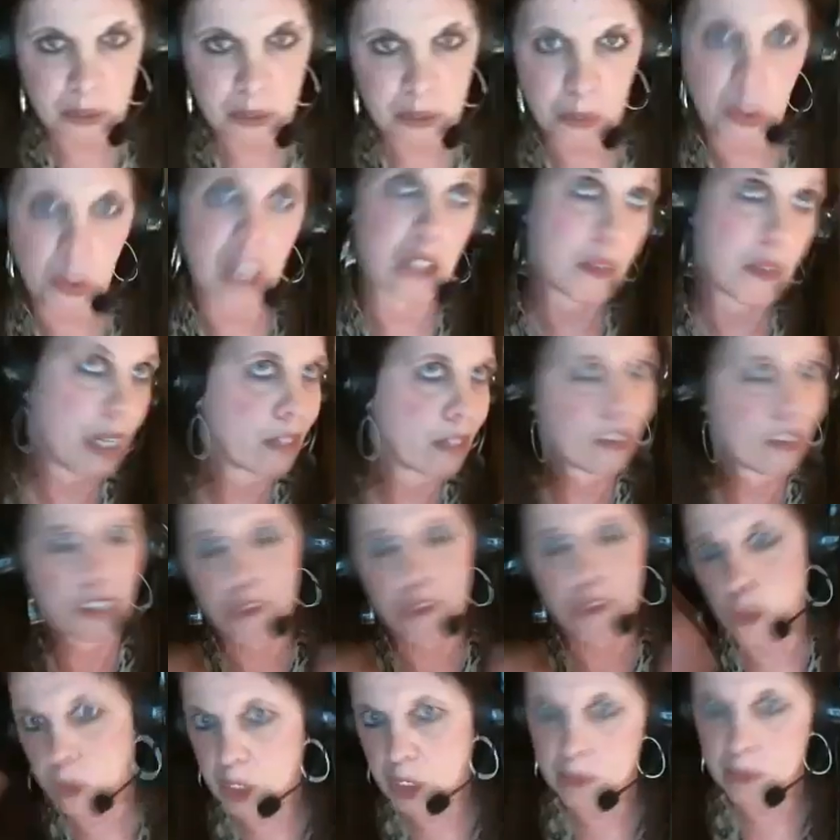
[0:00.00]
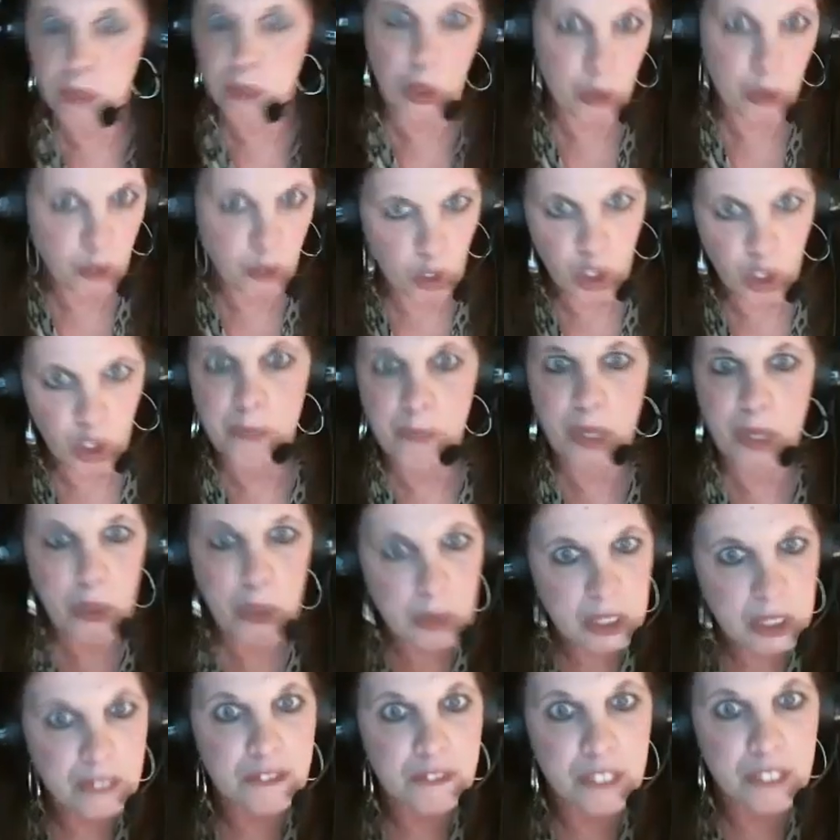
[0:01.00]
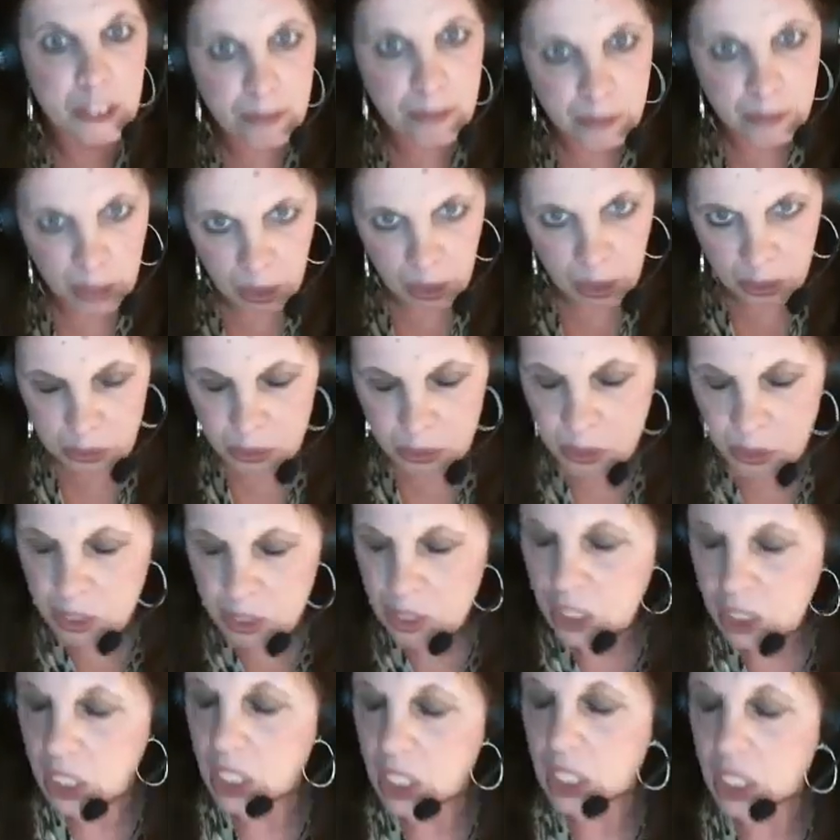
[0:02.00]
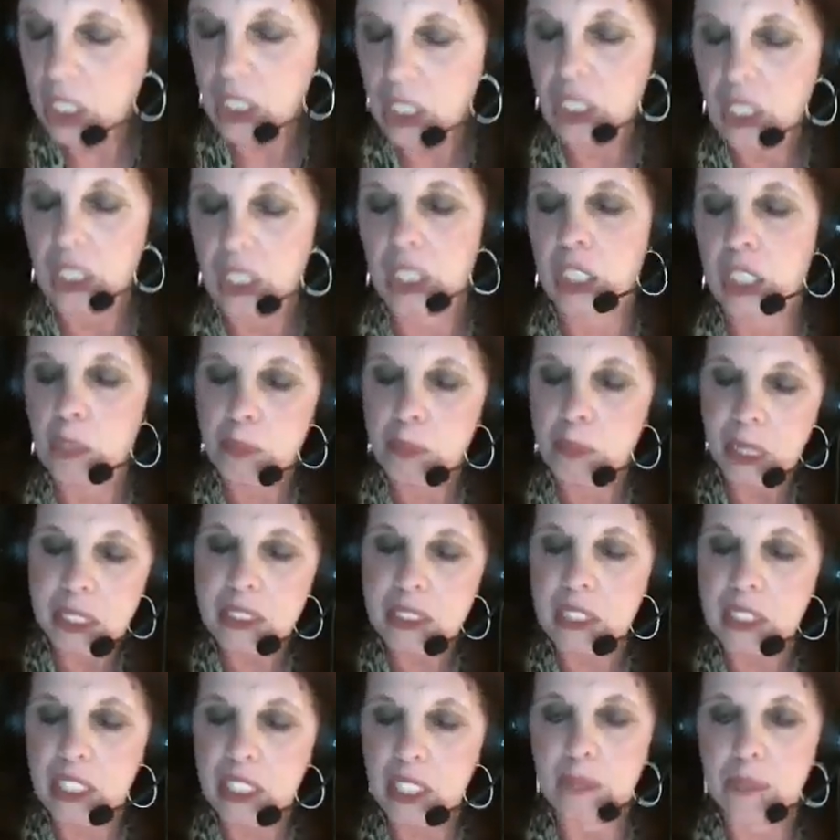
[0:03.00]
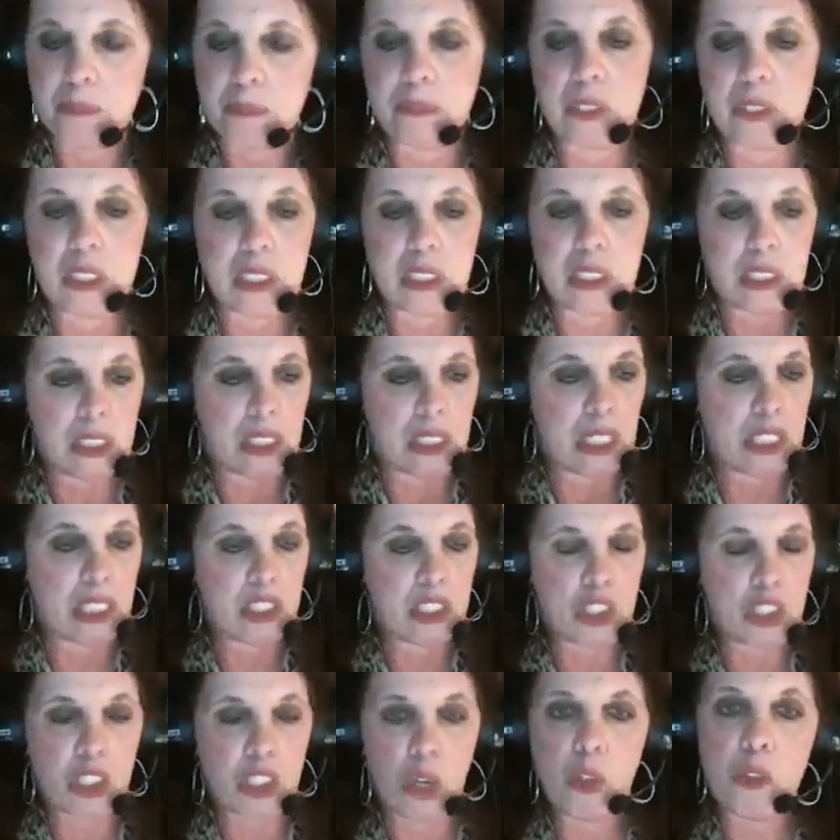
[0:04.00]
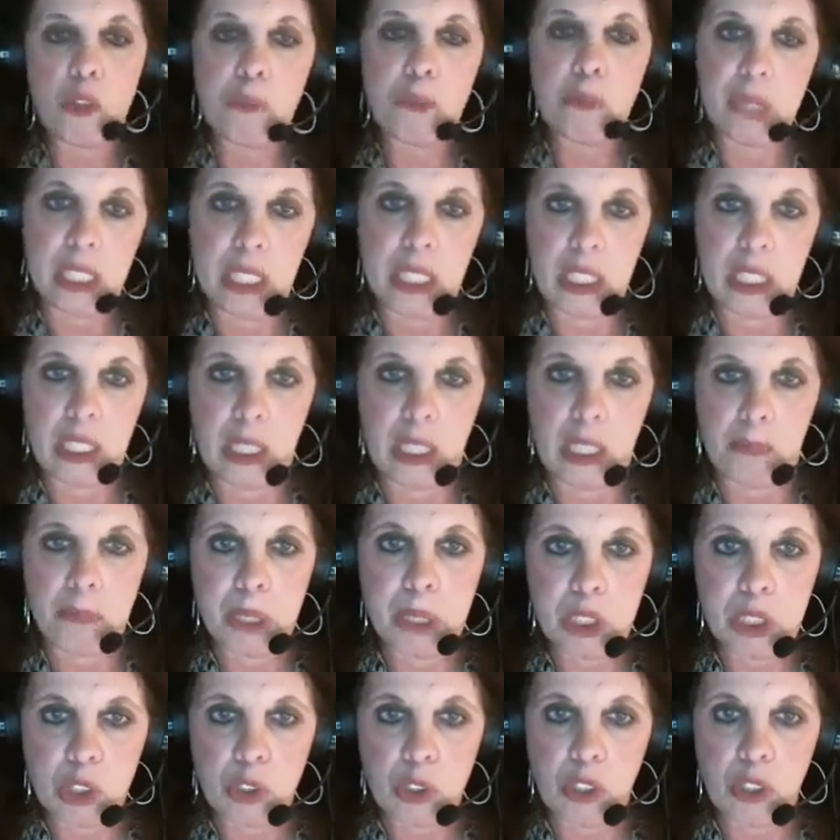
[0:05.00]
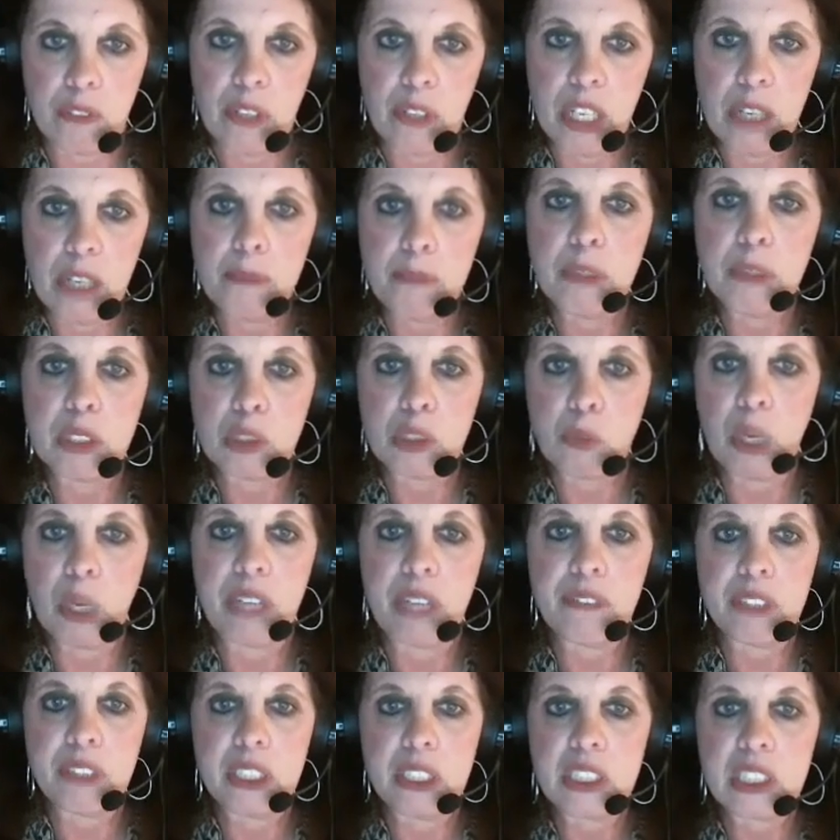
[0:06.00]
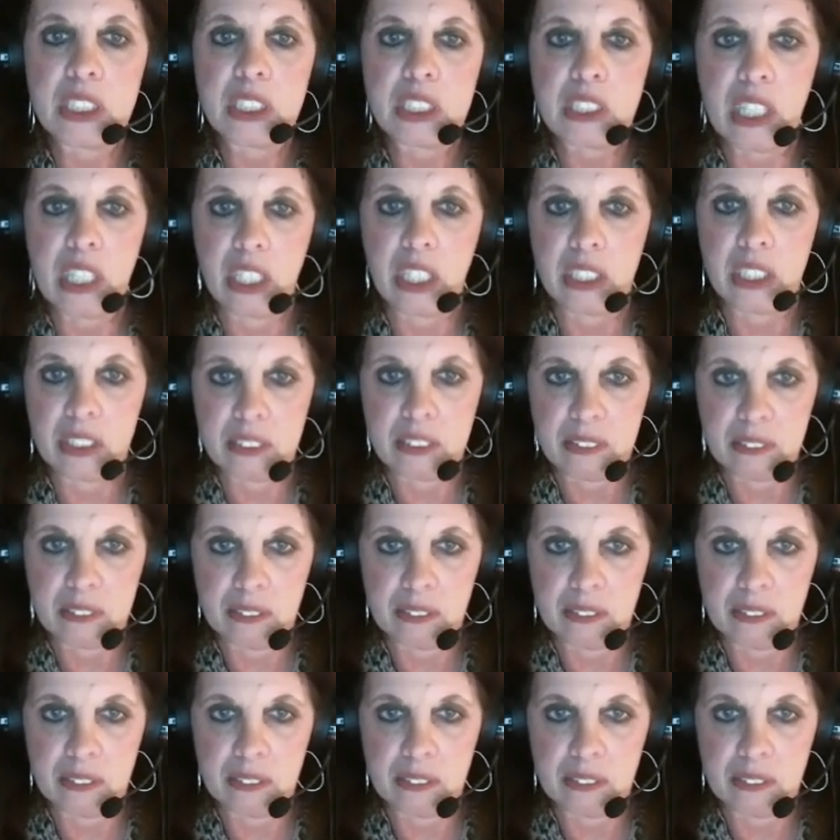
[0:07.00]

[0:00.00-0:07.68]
well, I don't know if it was a Motorola, but it was a flip phone. And he picked it up and he showed me a picture of him, his wife, and his son.